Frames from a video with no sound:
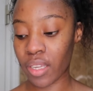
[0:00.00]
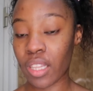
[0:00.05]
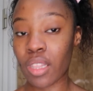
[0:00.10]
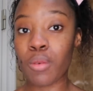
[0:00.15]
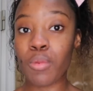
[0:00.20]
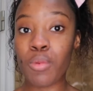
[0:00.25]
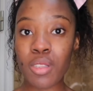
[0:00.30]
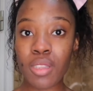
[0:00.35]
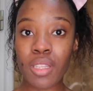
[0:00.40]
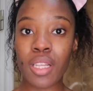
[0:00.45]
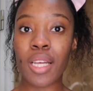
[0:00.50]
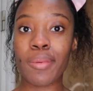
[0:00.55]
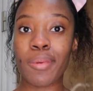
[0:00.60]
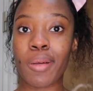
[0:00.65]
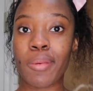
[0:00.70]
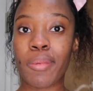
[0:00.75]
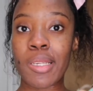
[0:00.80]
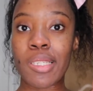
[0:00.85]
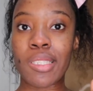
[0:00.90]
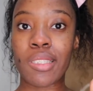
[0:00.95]
okay, the worst thing
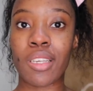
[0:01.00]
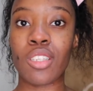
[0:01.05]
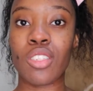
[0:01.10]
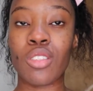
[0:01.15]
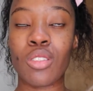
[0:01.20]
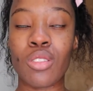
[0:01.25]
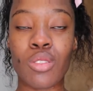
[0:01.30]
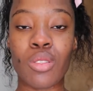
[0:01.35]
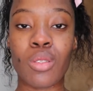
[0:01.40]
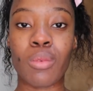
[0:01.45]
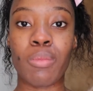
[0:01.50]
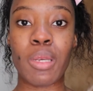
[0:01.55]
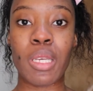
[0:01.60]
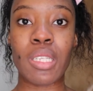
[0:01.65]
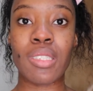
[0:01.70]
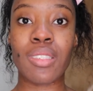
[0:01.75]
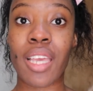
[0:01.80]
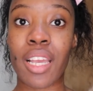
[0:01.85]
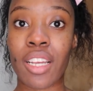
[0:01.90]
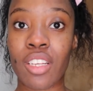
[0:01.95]
about my skin used to
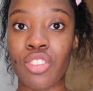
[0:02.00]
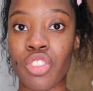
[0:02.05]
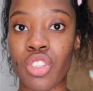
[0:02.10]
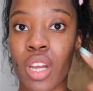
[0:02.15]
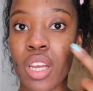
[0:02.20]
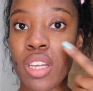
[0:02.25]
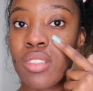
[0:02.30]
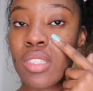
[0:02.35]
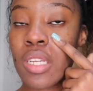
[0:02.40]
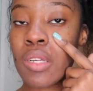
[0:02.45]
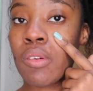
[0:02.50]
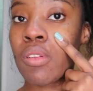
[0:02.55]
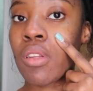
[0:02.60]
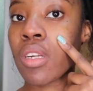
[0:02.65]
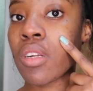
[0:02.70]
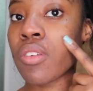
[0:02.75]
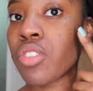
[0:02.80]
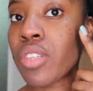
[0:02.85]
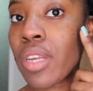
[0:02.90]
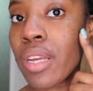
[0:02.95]
be texture. I used to have a
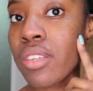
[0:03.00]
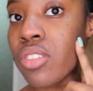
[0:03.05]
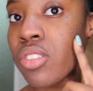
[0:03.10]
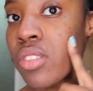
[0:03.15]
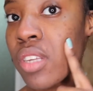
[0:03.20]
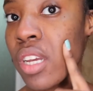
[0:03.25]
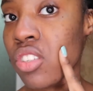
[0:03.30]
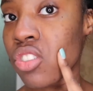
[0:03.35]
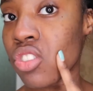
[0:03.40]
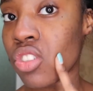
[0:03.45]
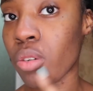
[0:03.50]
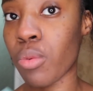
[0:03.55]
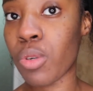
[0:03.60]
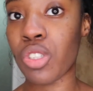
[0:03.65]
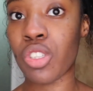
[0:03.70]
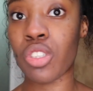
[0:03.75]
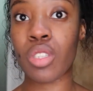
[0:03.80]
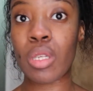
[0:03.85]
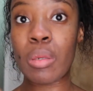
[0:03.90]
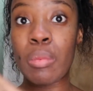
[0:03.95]
lot of texture, which is